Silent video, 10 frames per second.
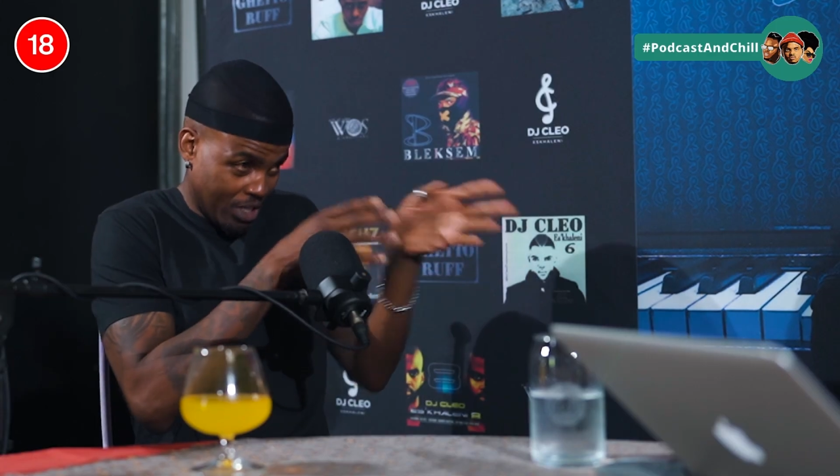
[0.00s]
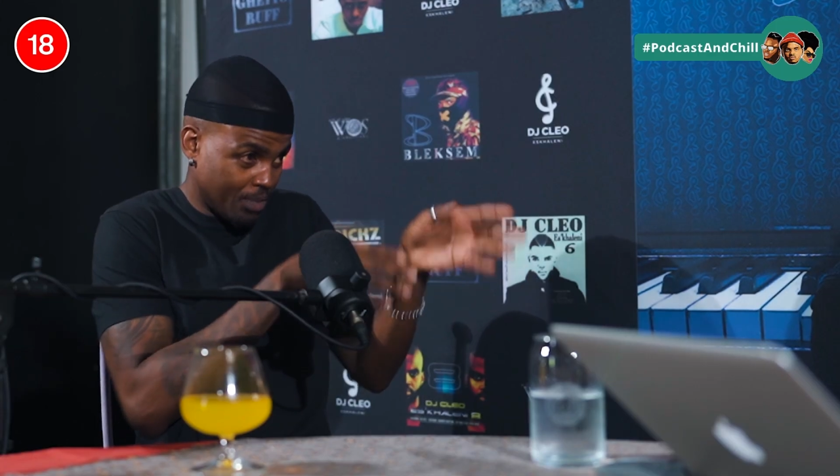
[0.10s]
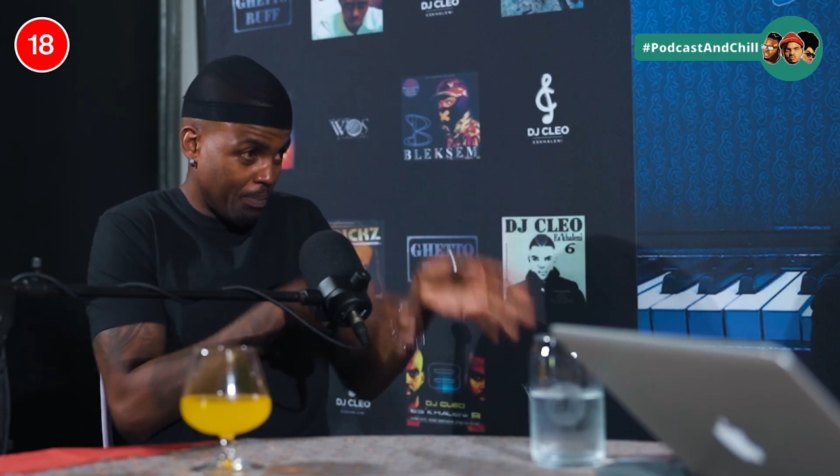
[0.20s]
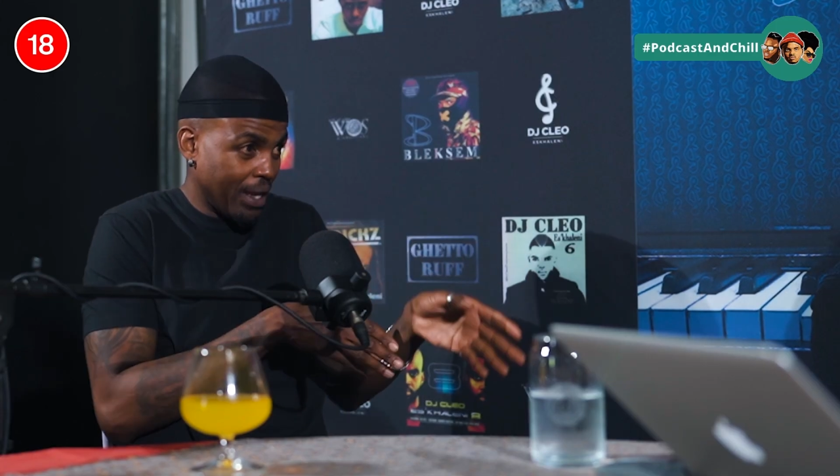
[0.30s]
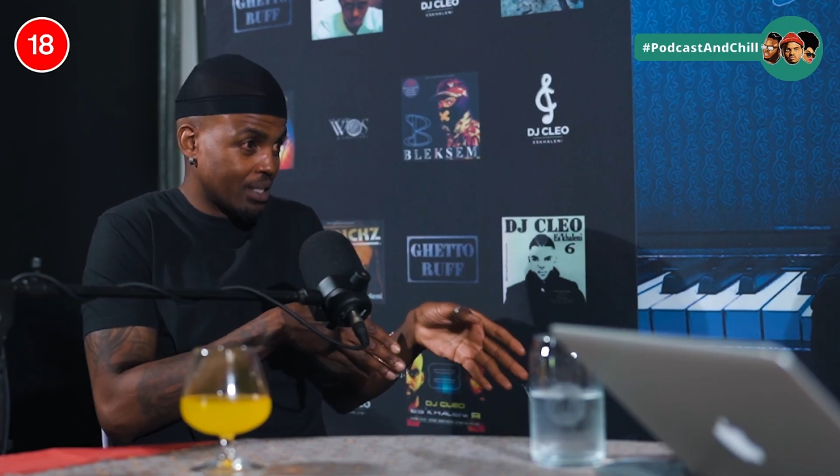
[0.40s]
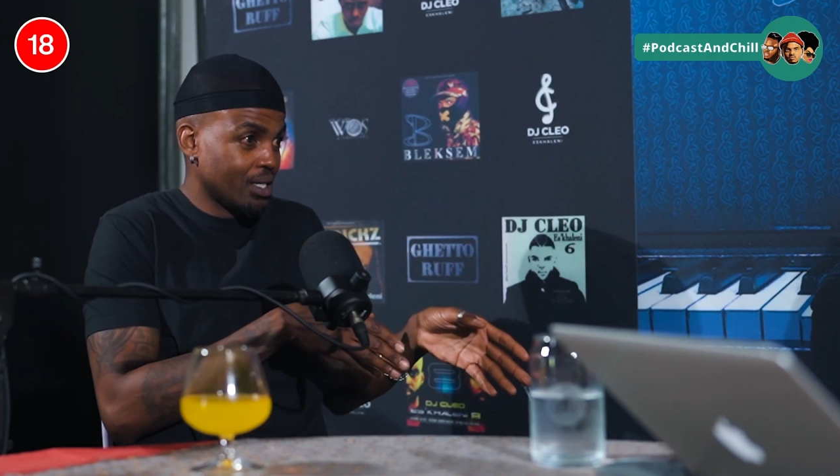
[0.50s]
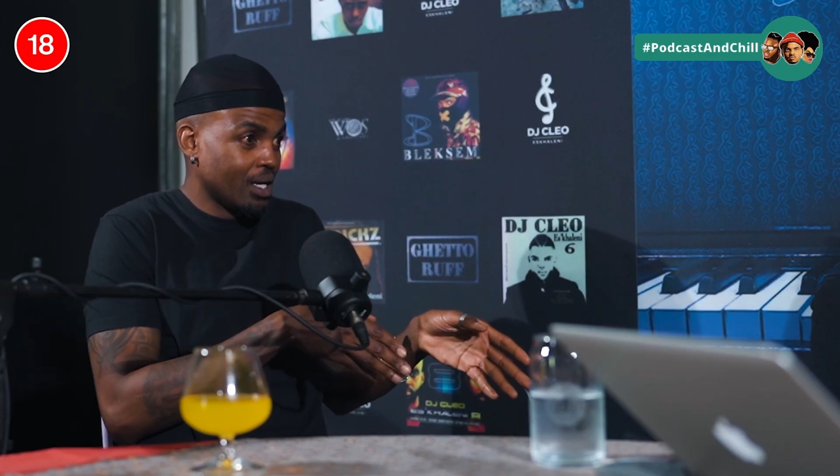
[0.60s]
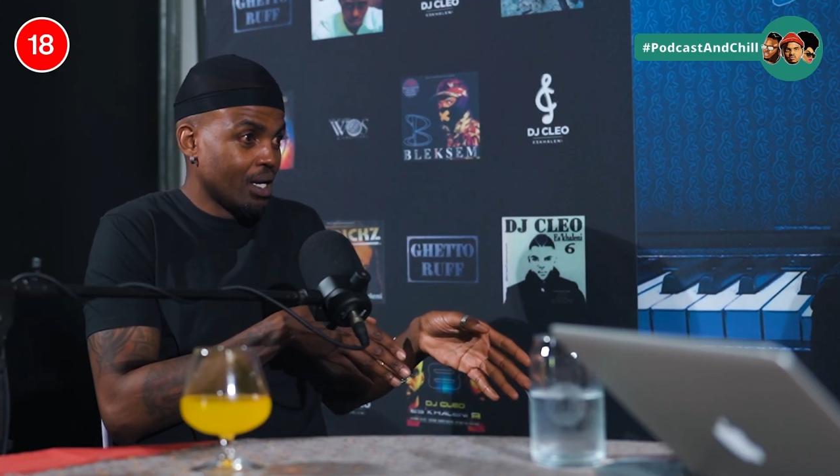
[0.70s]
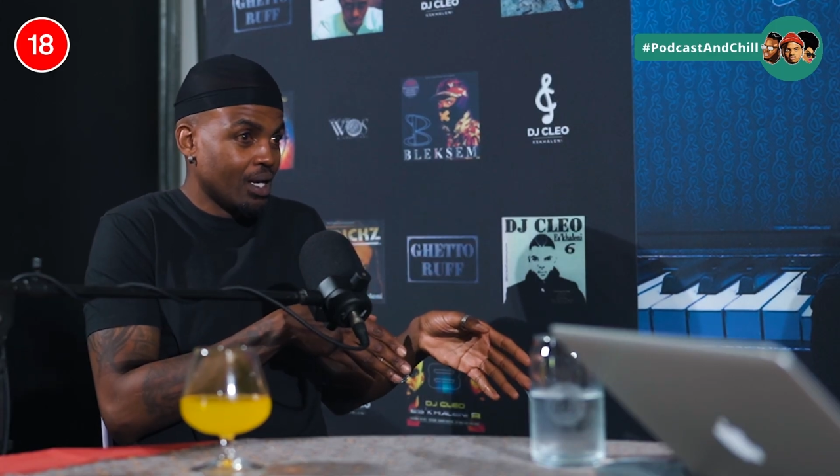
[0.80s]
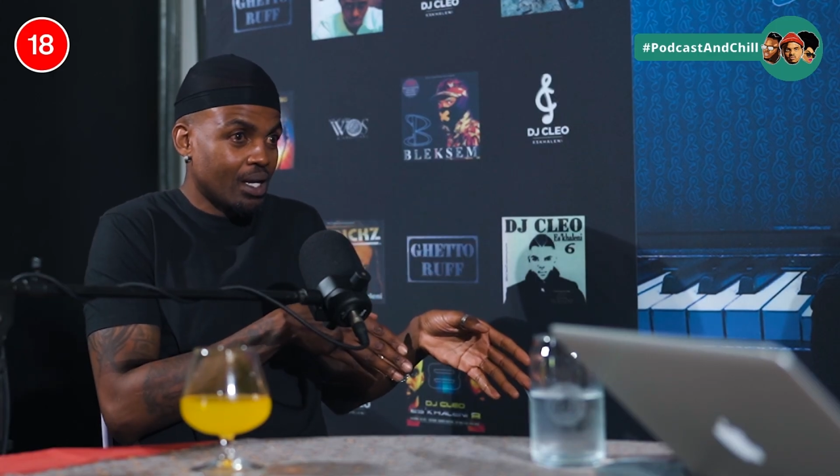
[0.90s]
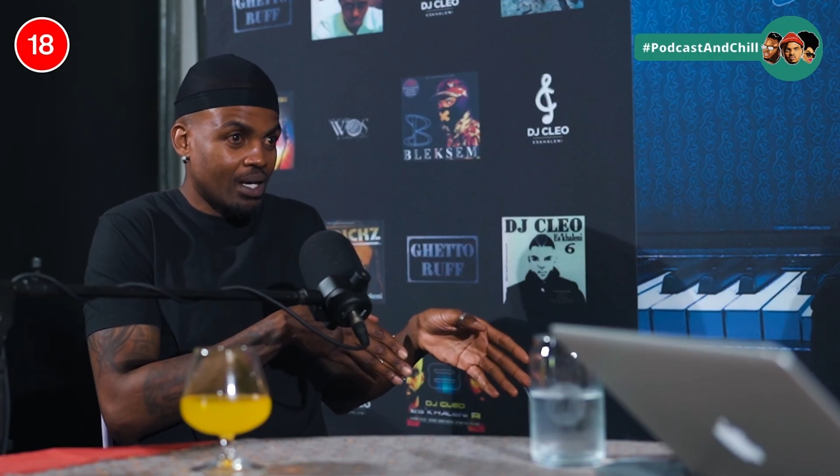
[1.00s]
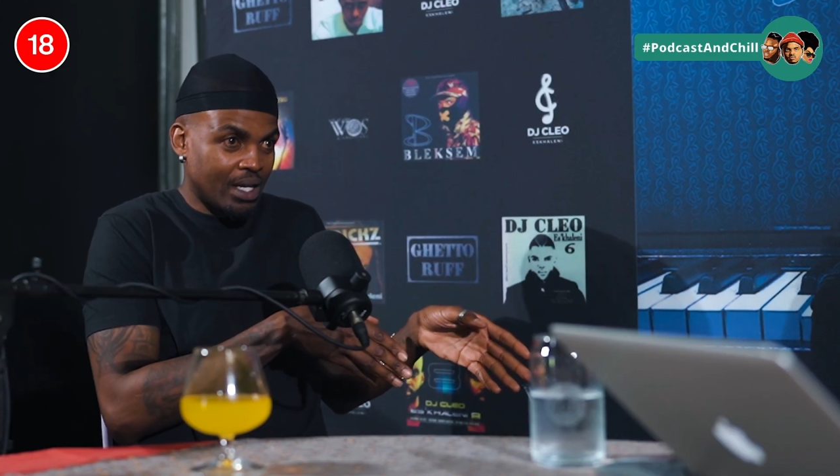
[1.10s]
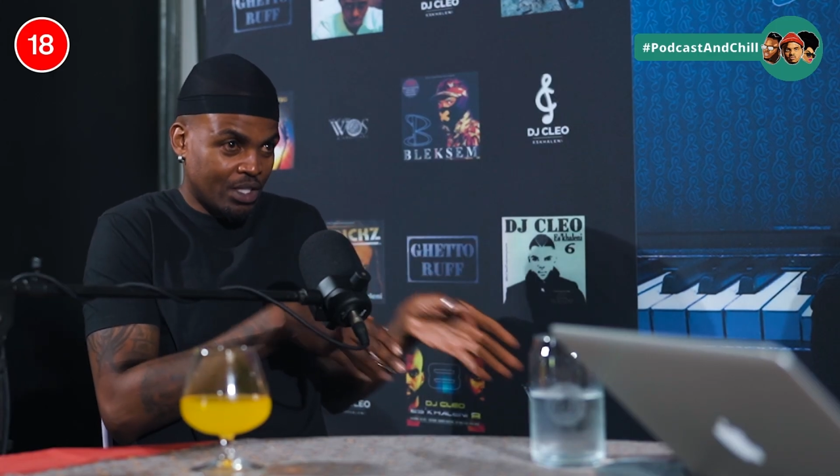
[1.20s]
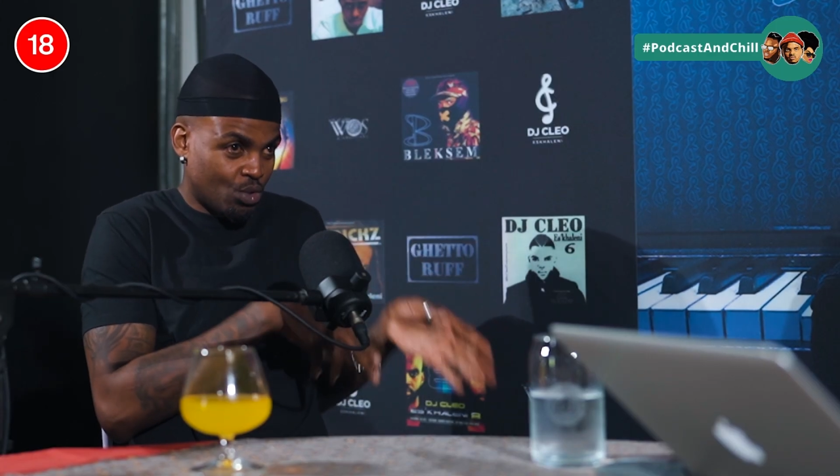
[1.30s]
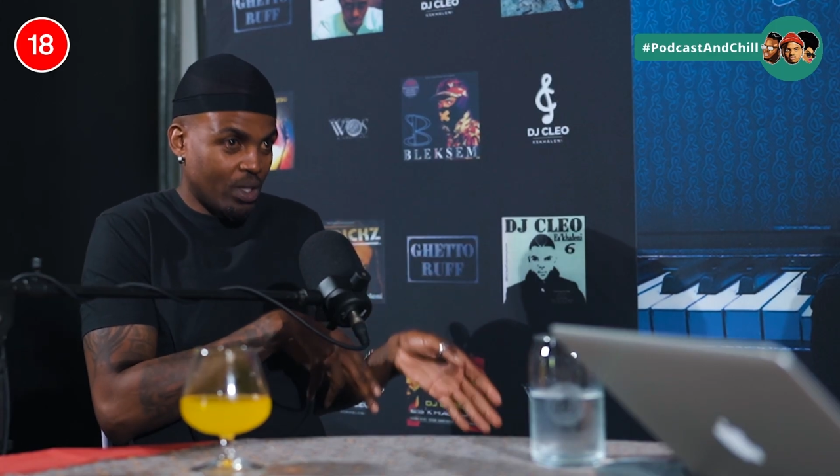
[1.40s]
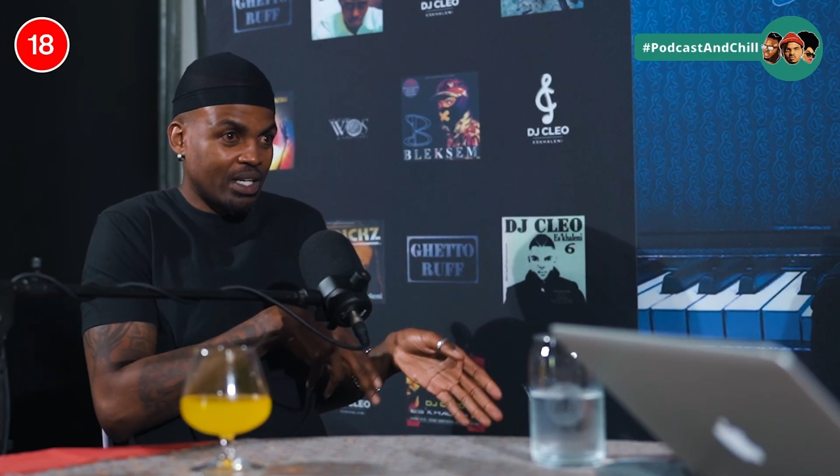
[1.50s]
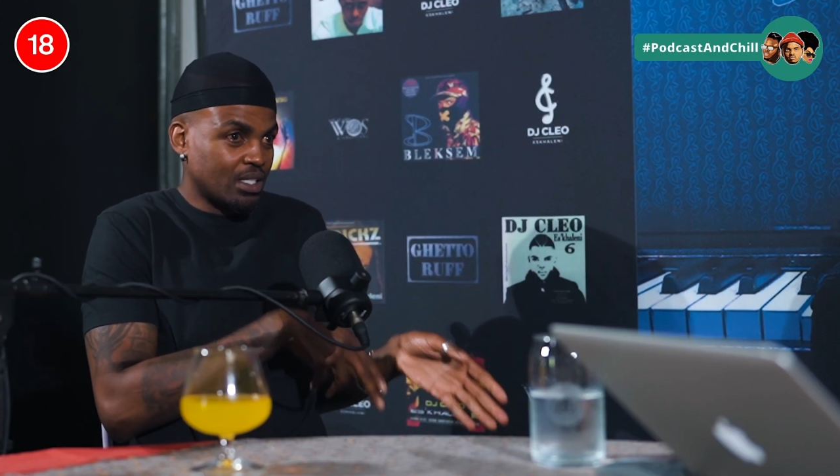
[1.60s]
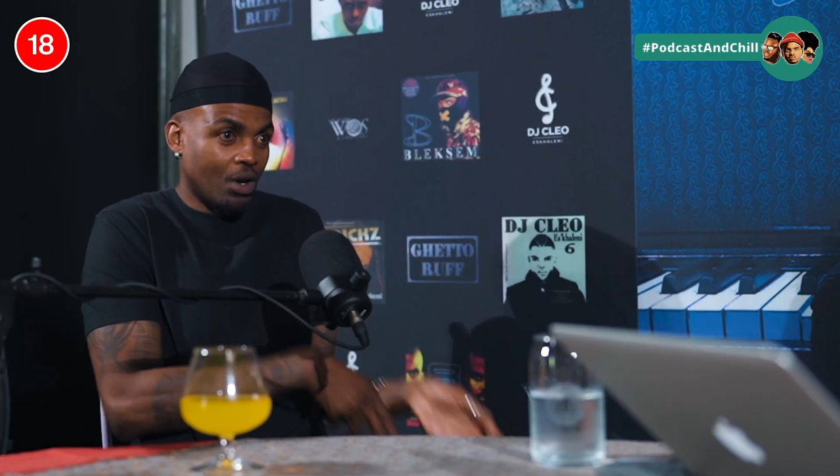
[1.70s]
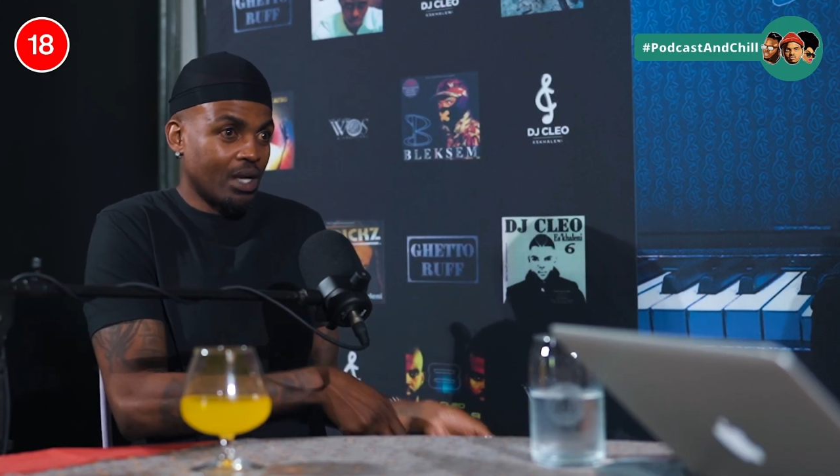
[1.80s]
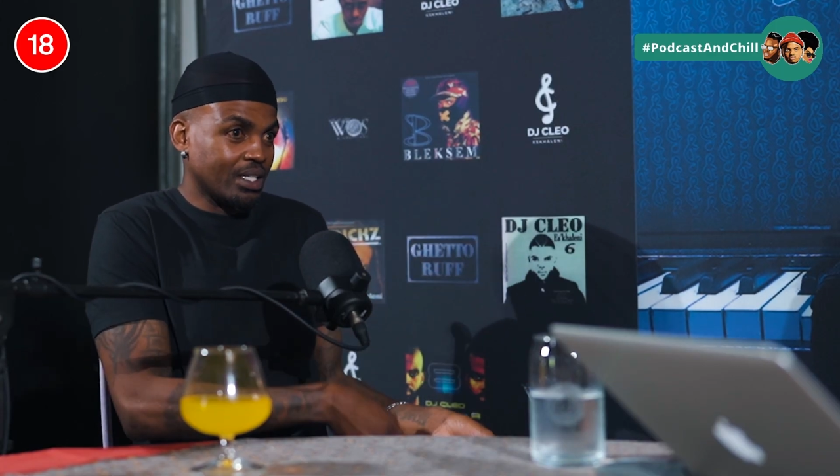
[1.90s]
respect is doing
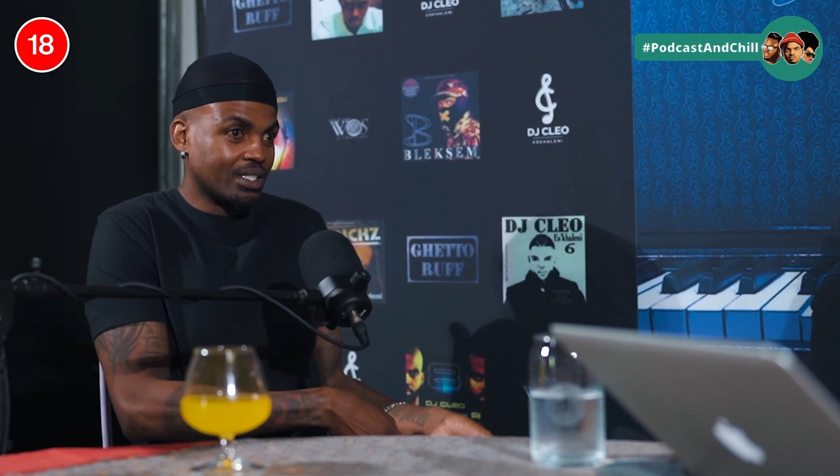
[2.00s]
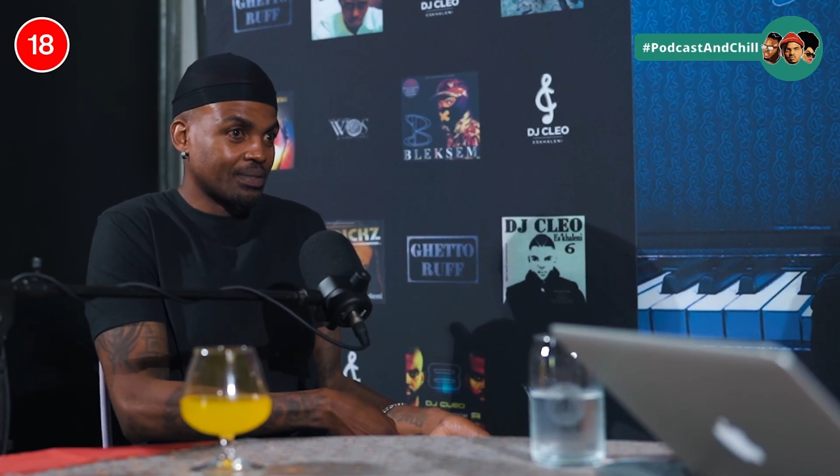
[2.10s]
his honors